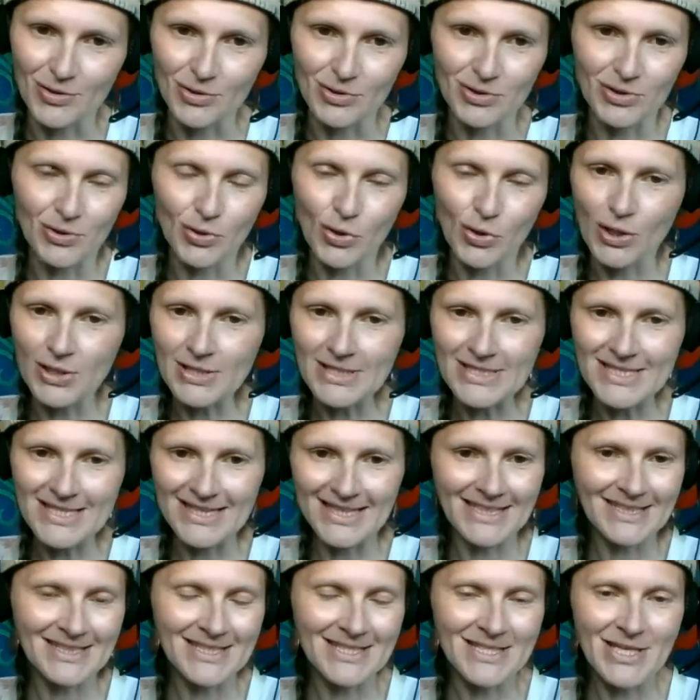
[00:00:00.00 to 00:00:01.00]
on the
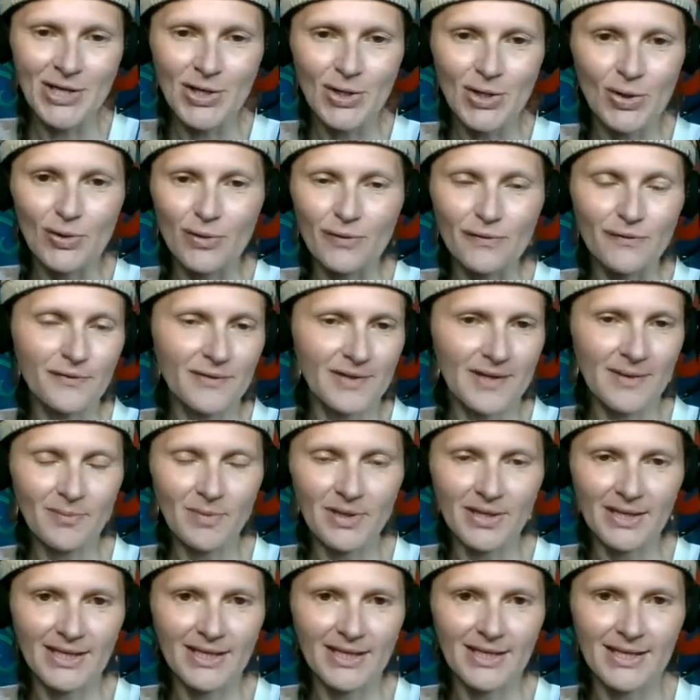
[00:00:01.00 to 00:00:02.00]
continent of
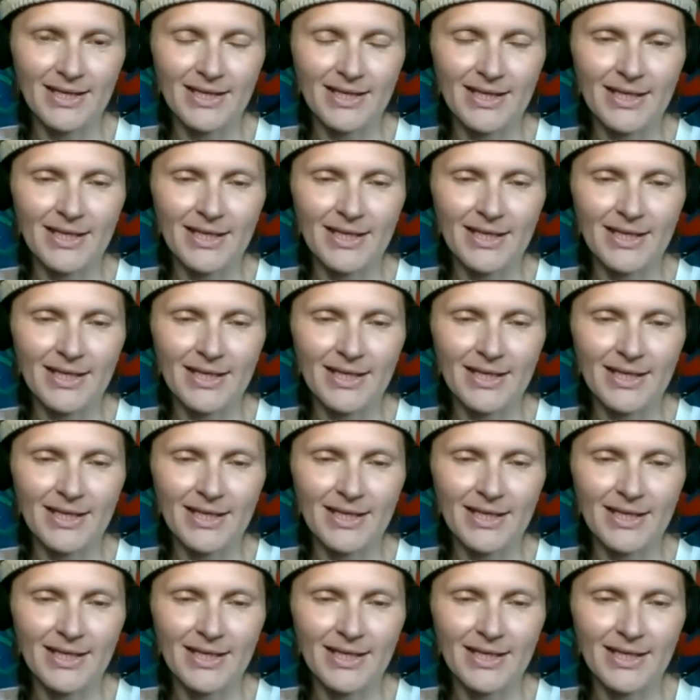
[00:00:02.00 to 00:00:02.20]
giving